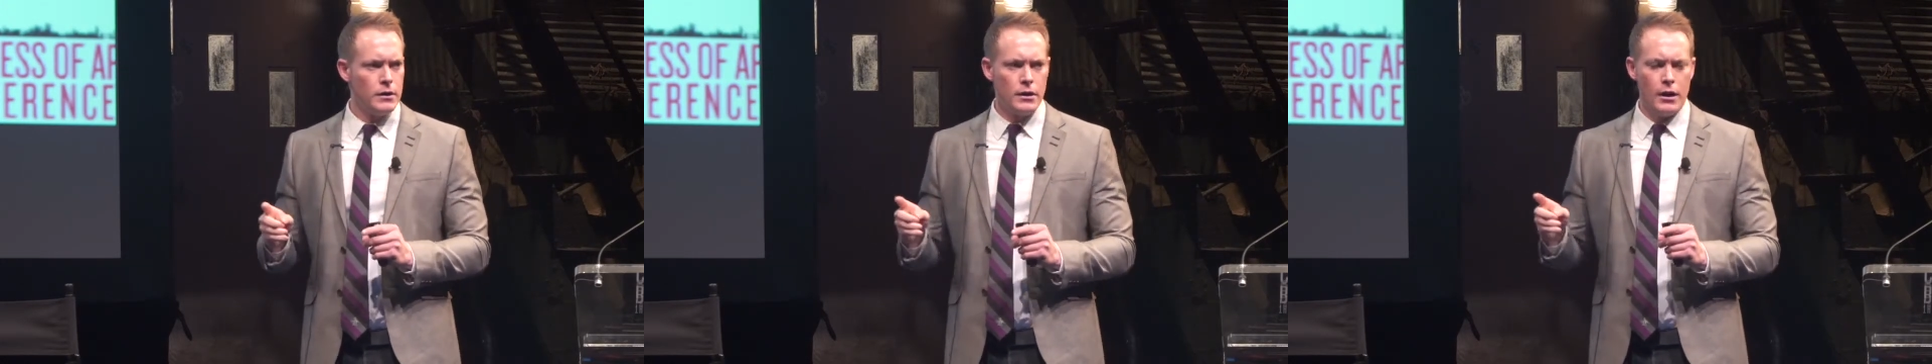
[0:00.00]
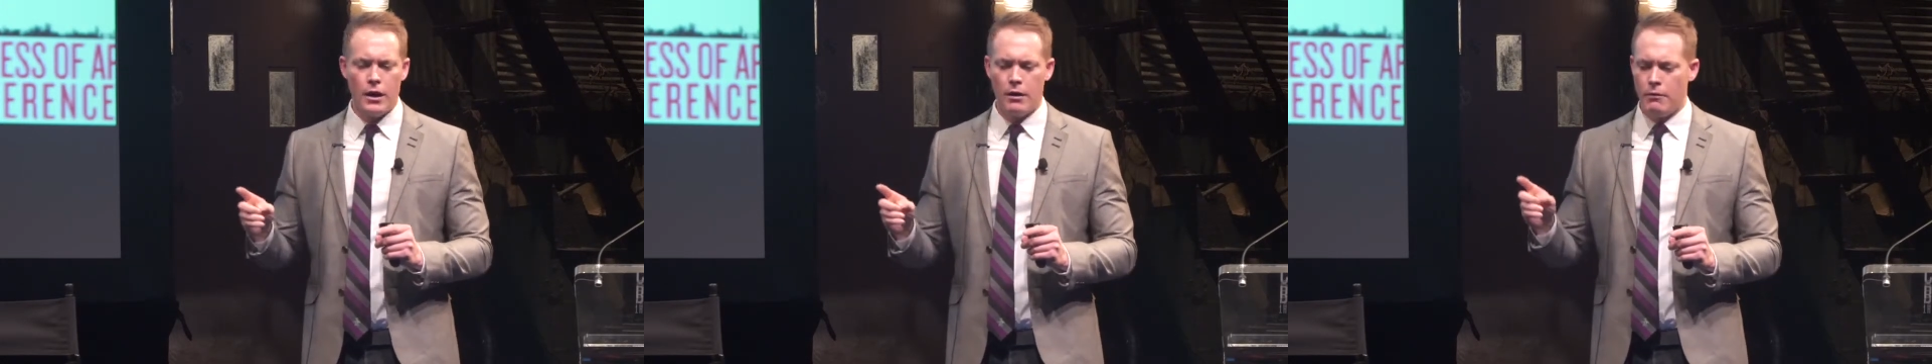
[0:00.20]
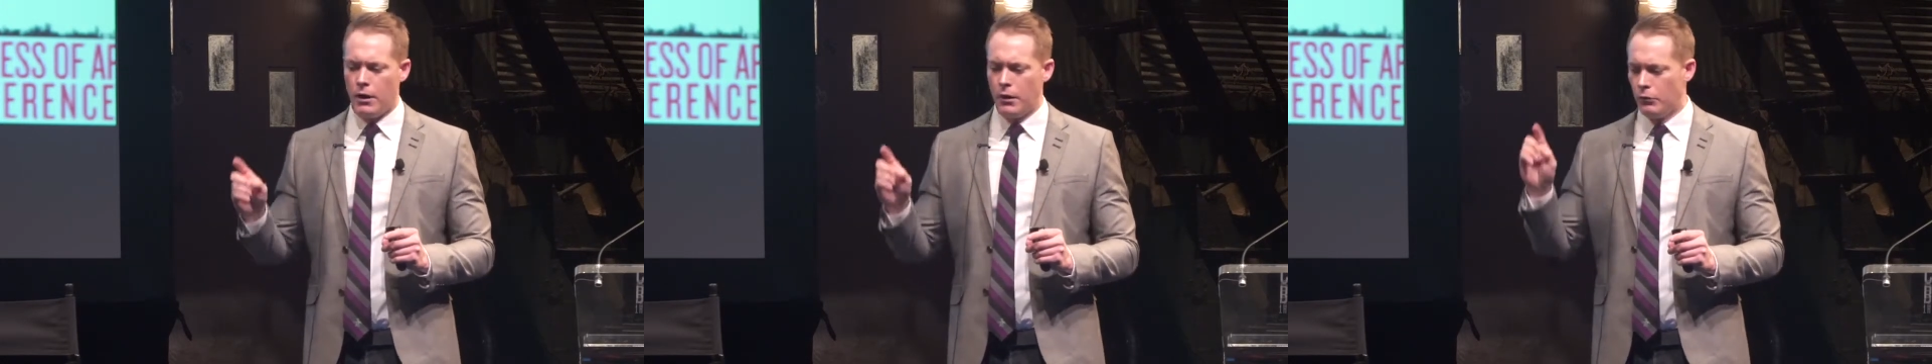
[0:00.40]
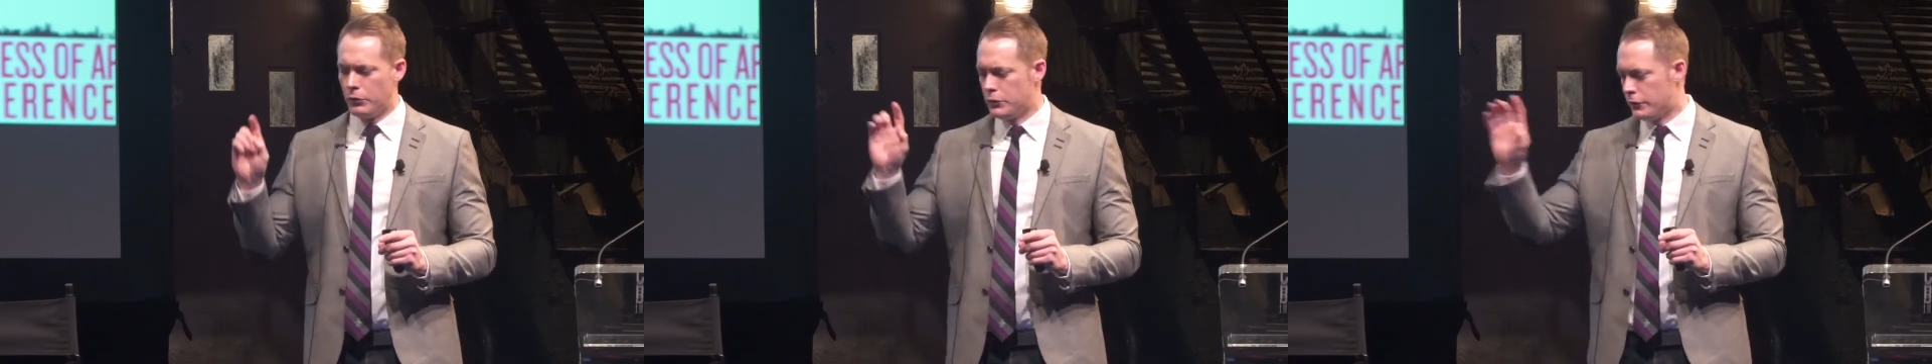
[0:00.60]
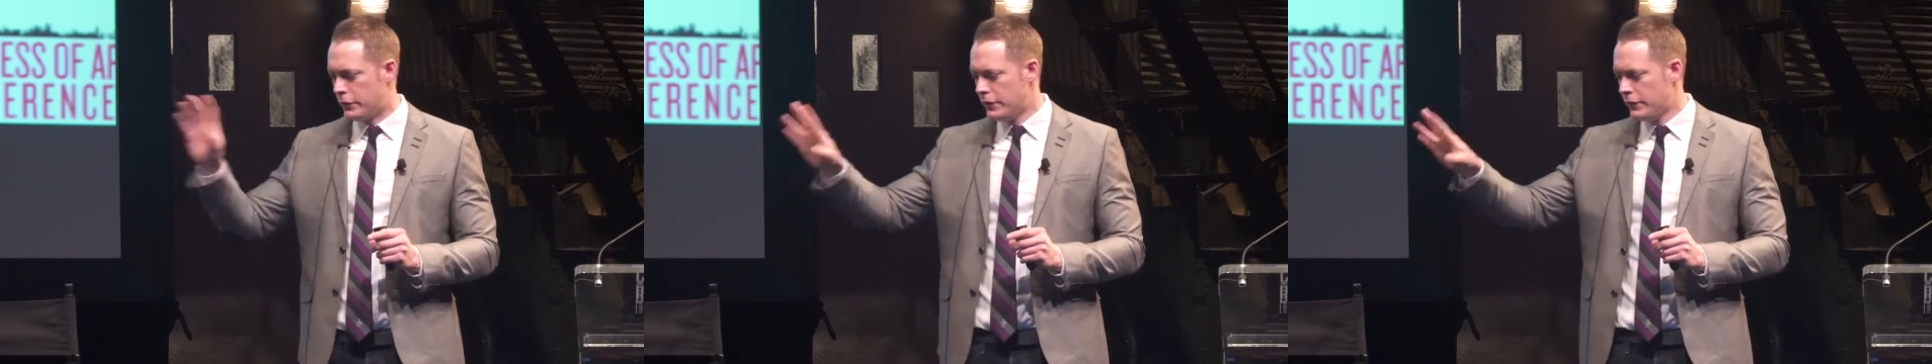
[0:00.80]
I'll
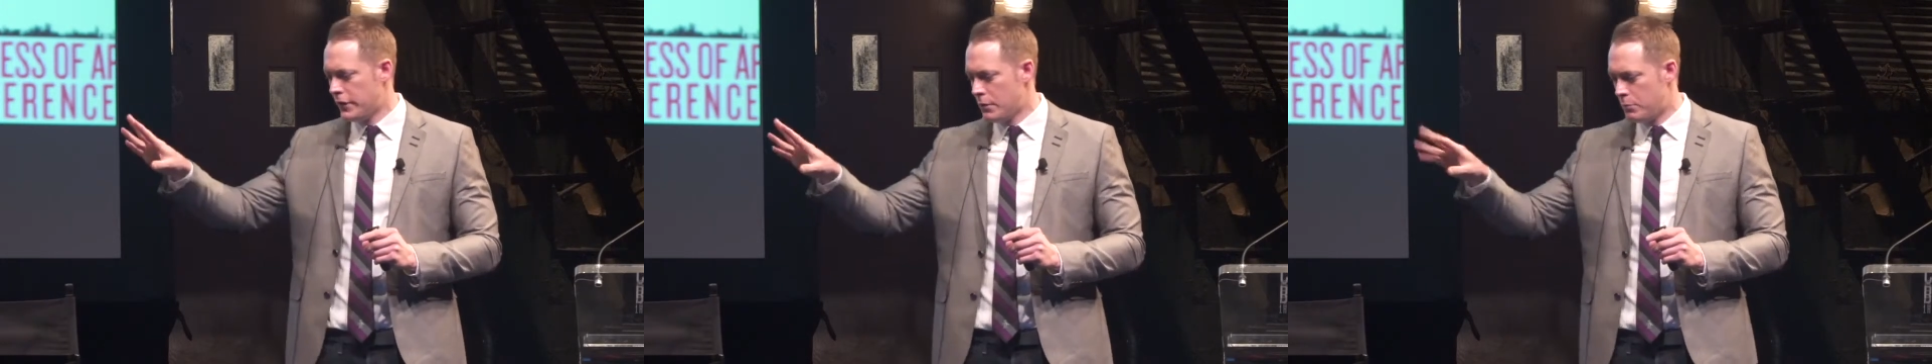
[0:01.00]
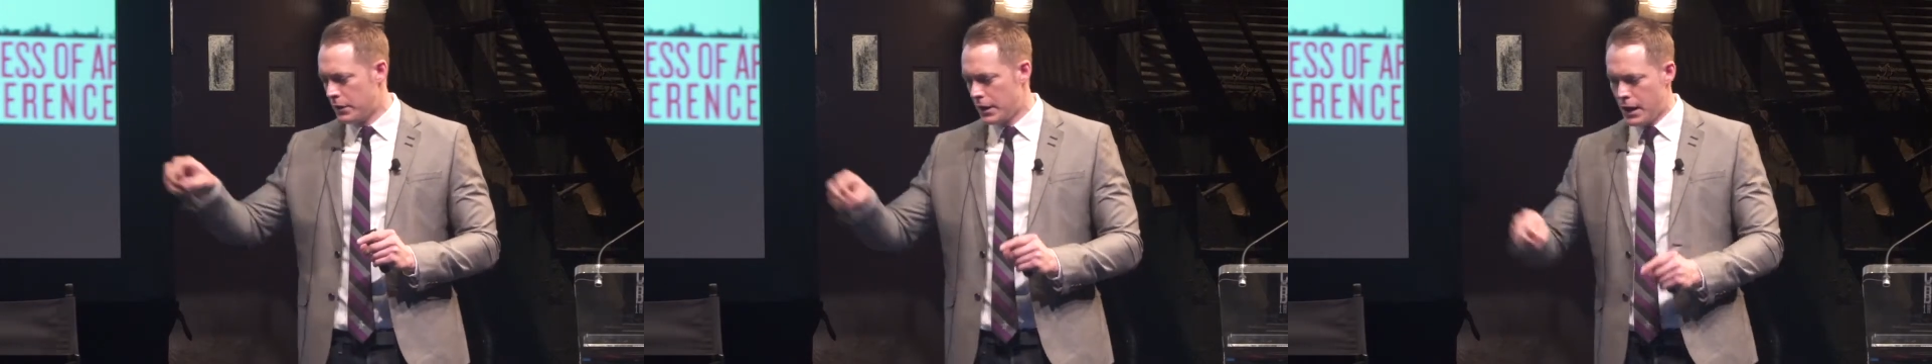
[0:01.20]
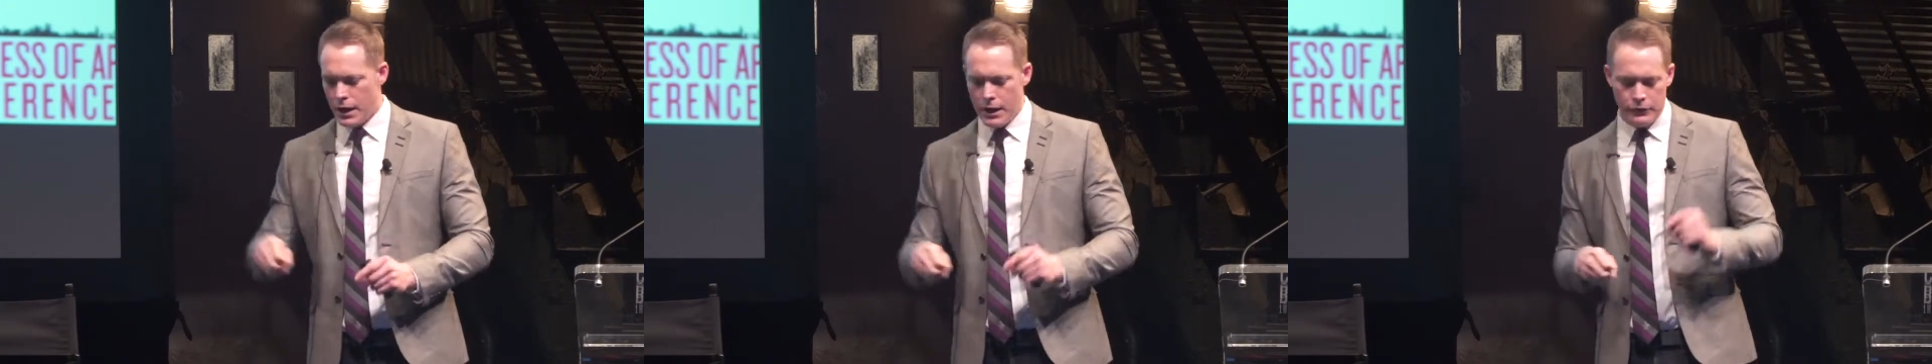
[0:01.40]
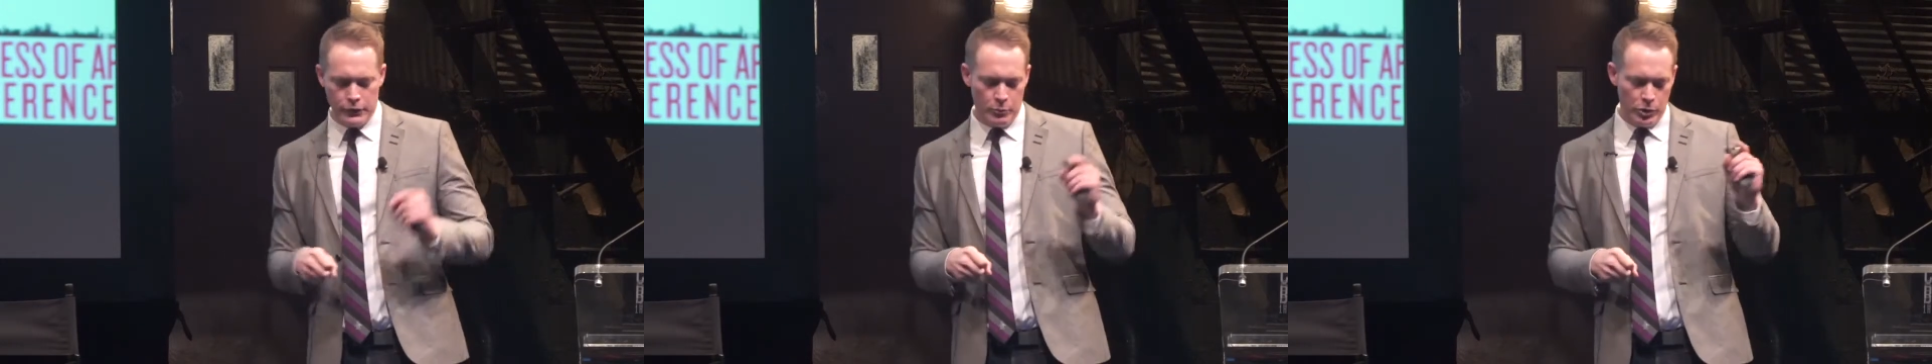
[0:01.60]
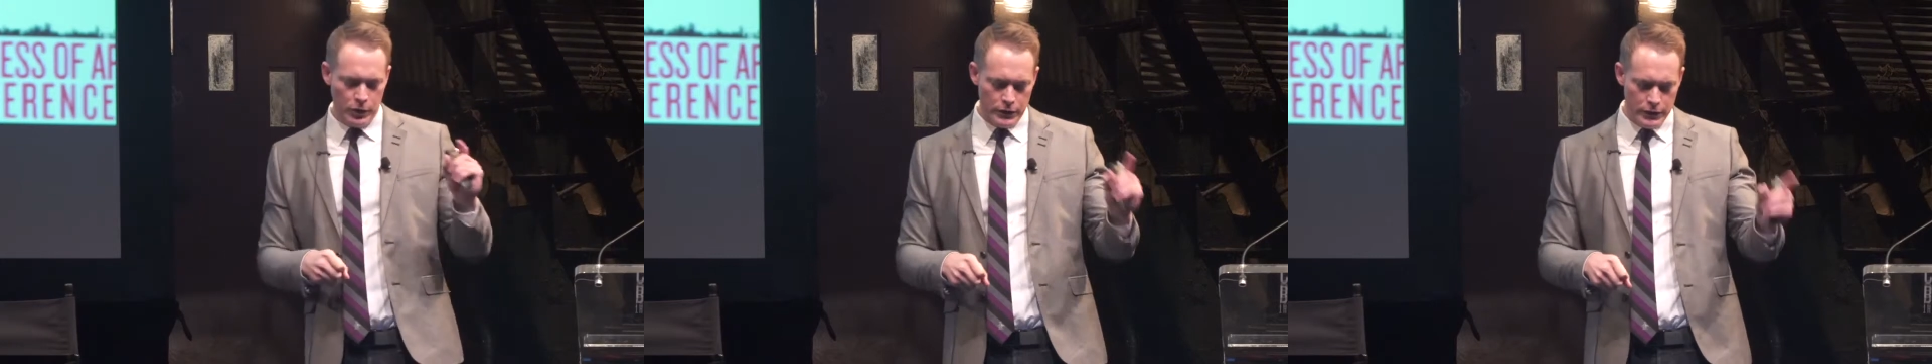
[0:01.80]
use these APIs.
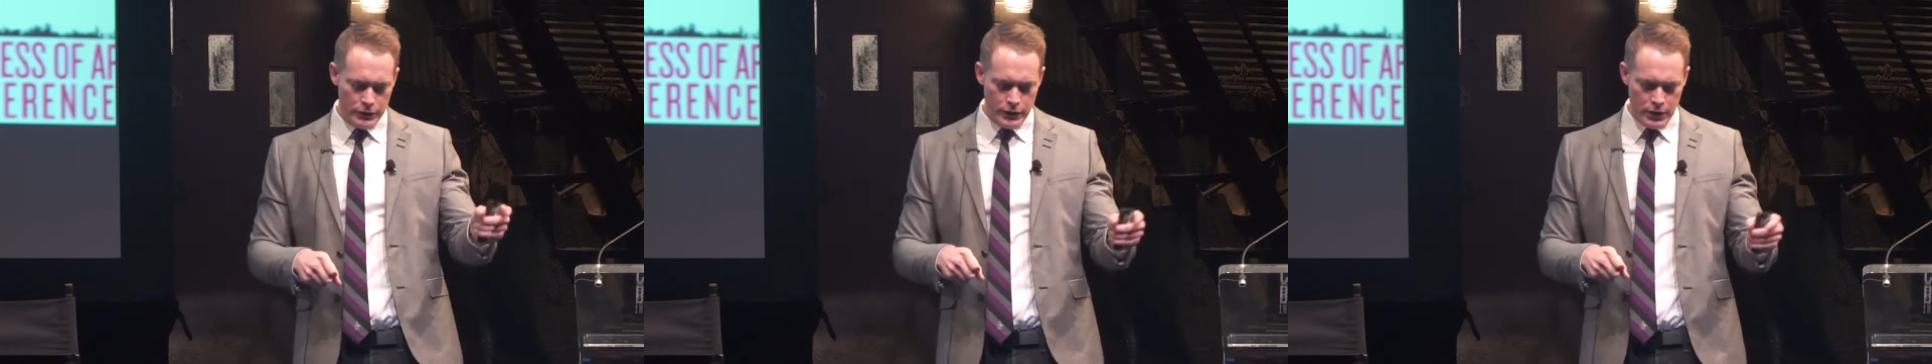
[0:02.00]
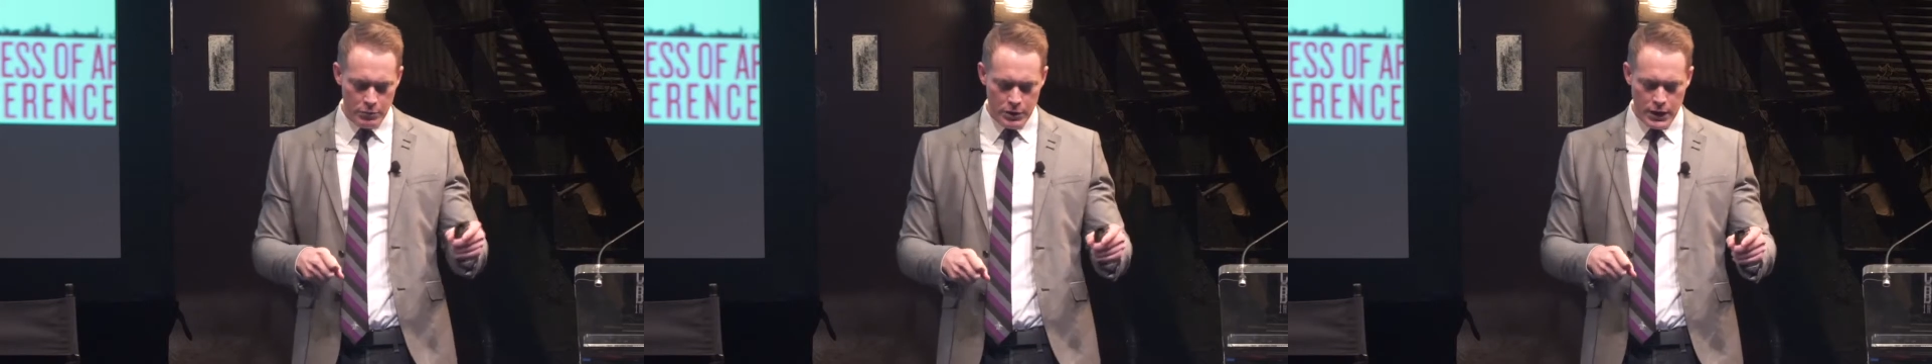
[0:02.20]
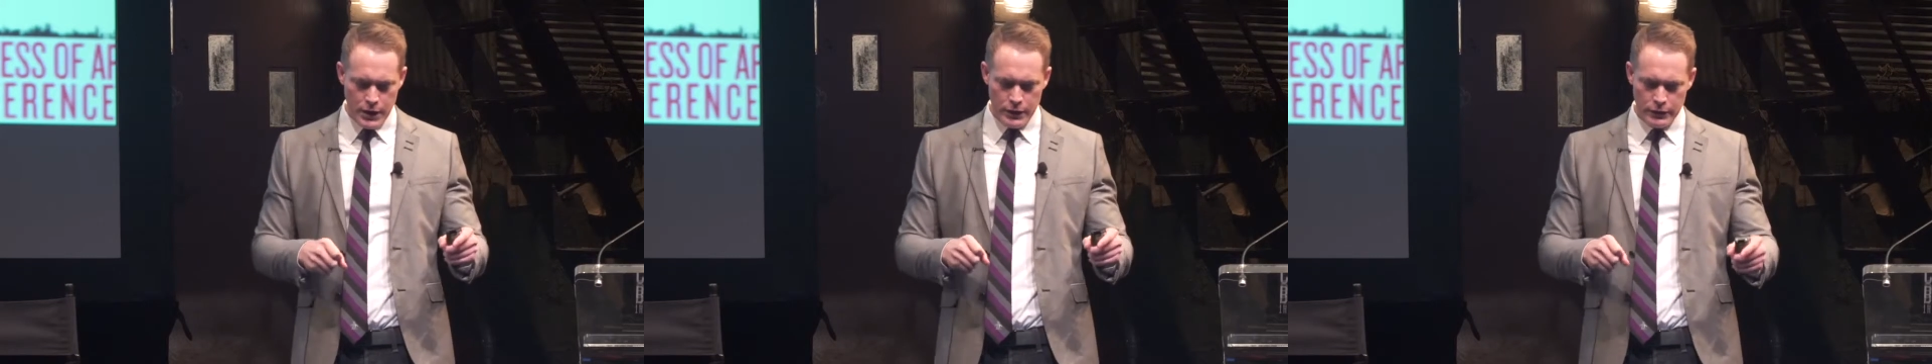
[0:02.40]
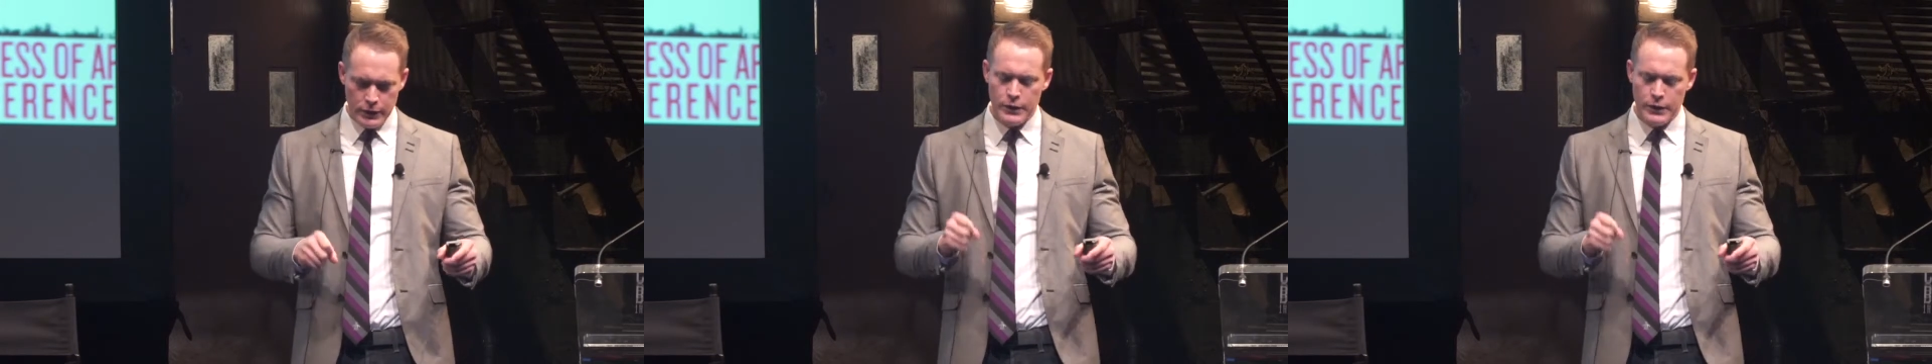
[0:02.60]
I'll pull on these APIs.